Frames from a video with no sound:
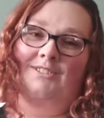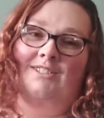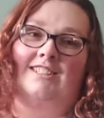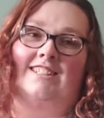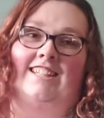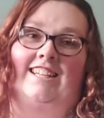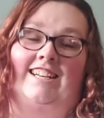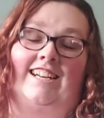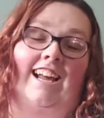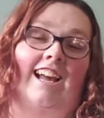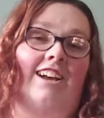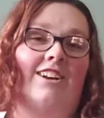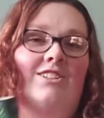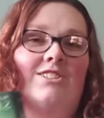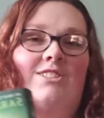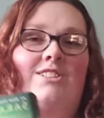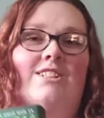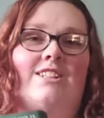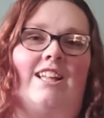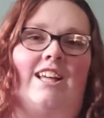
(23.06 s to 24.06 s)
Selena. I
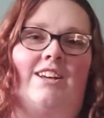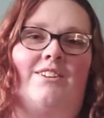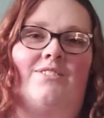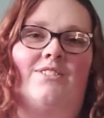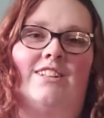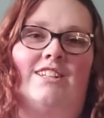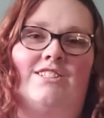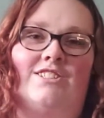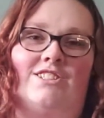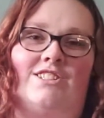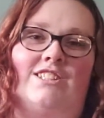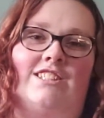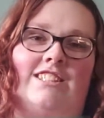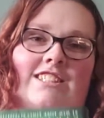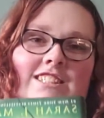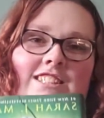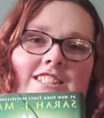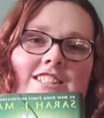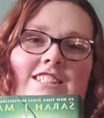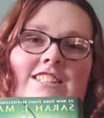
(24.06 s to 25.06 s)
also love that
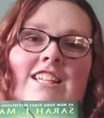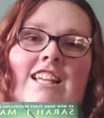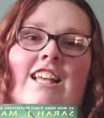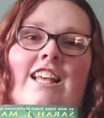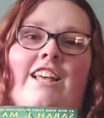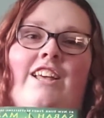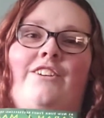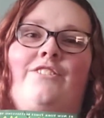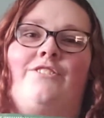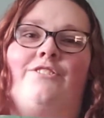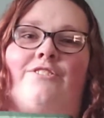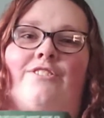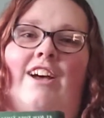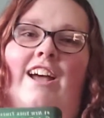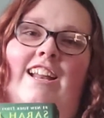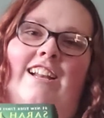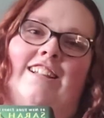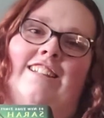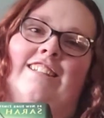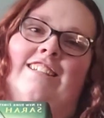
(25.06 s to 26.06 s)
she's
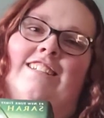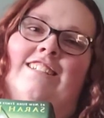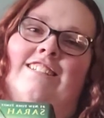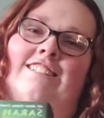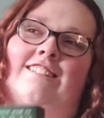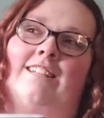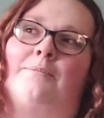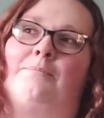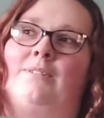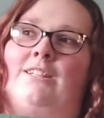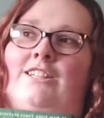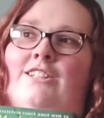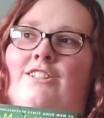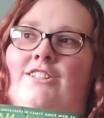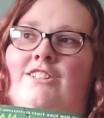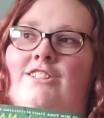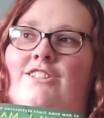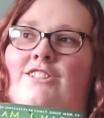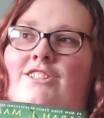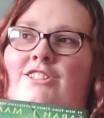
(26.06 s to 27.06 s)
finally accepting
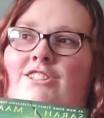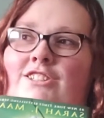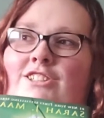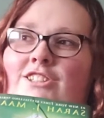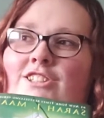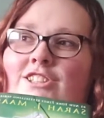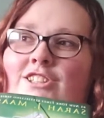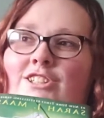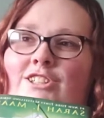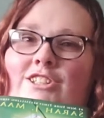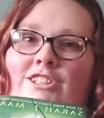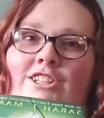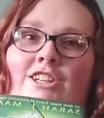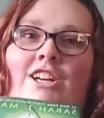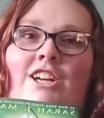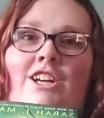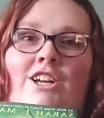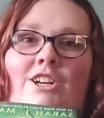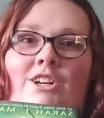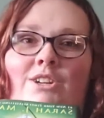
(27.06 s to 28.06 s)
her
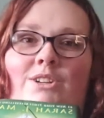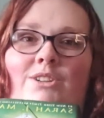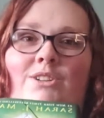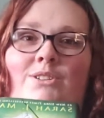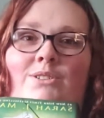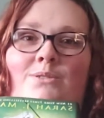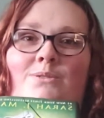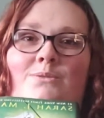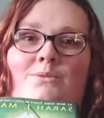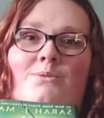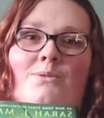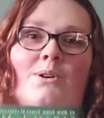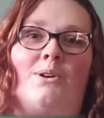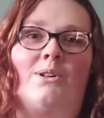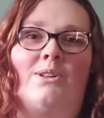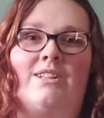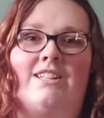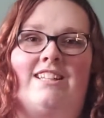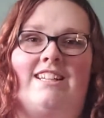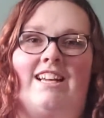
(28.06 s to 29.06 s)

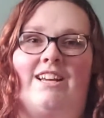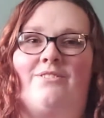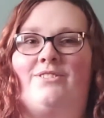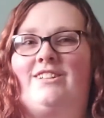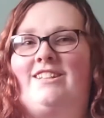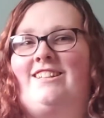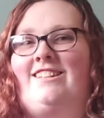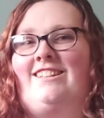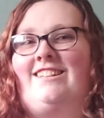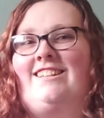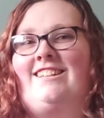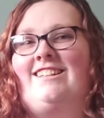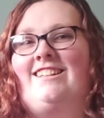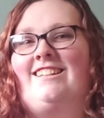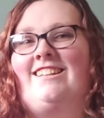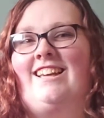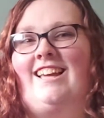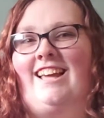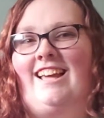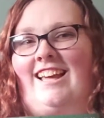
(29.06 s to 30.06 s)
role in
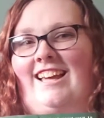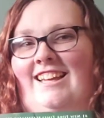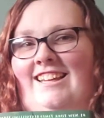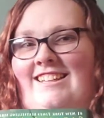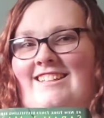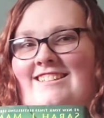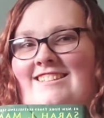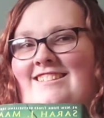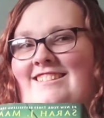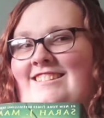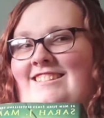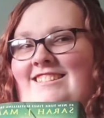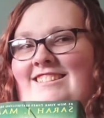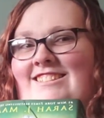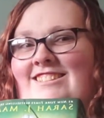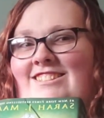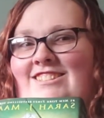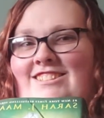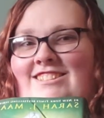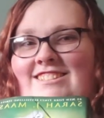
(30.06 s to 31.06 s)
everything, and
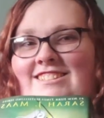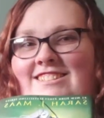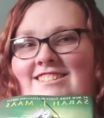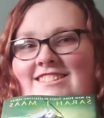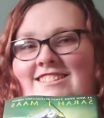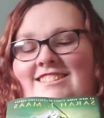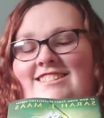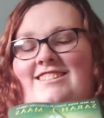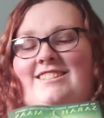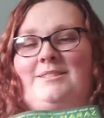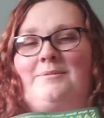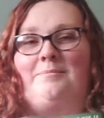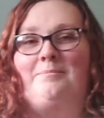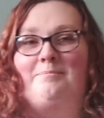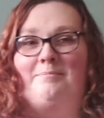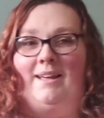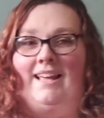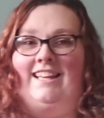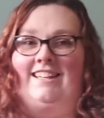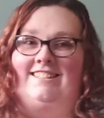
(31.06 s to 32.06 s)
it's
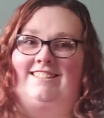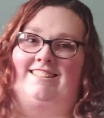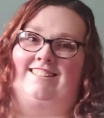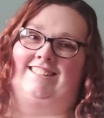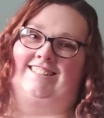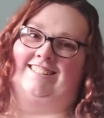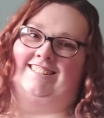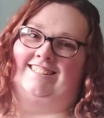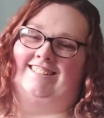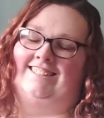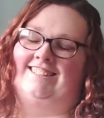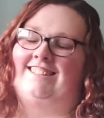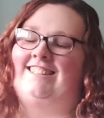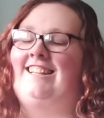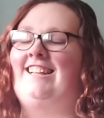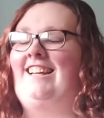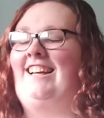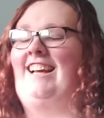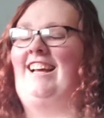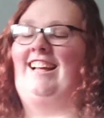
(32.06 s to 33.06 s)
amazing.
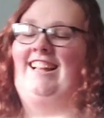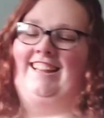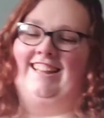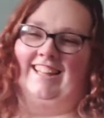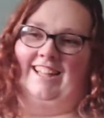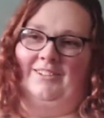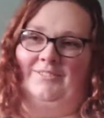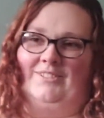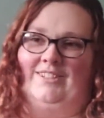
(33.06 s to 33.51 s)
I love